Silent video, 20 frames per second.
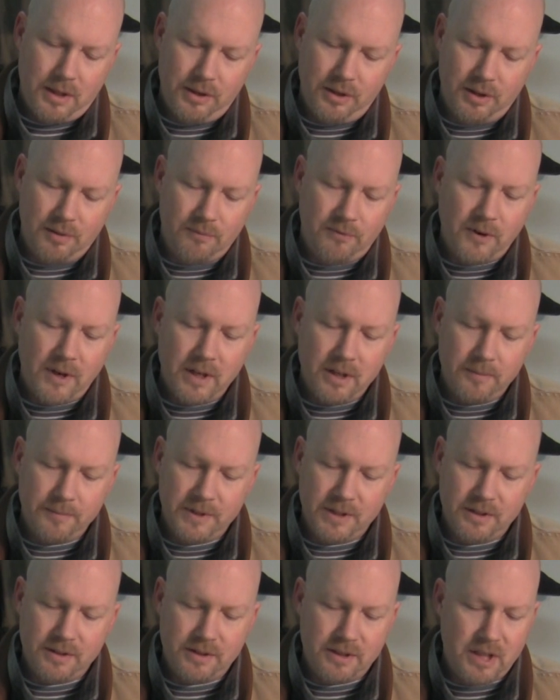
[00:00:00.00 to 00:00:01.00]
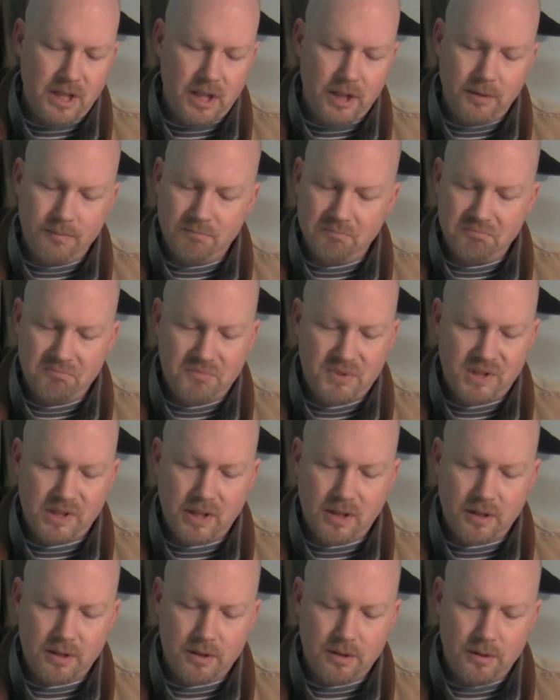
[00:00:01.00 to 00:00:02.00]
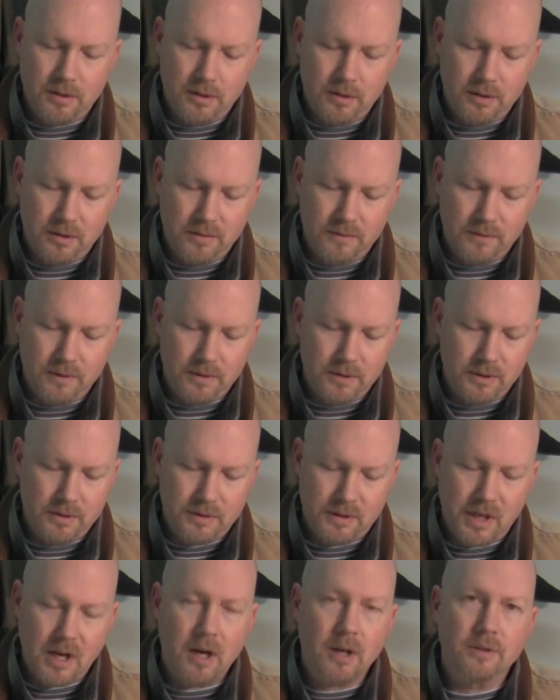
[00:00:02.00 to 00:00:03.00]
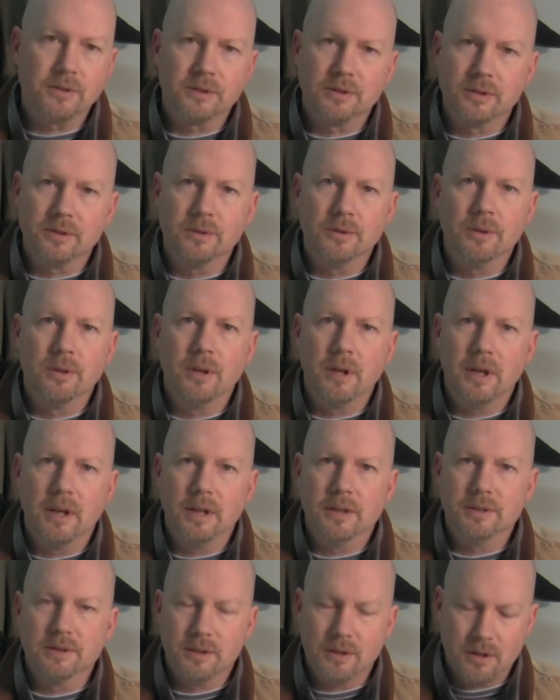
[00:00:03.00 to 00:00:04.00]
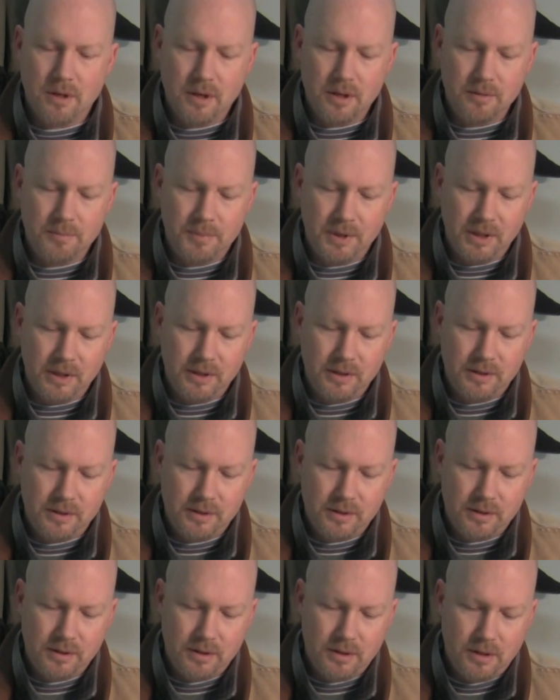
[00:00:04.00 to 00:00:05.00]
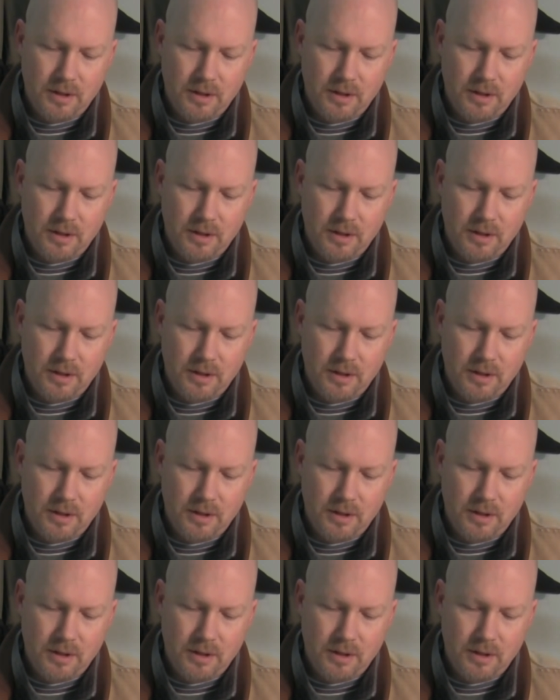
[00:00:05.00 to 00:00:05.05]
You can find them in the same section of the tackle store as the hard beads.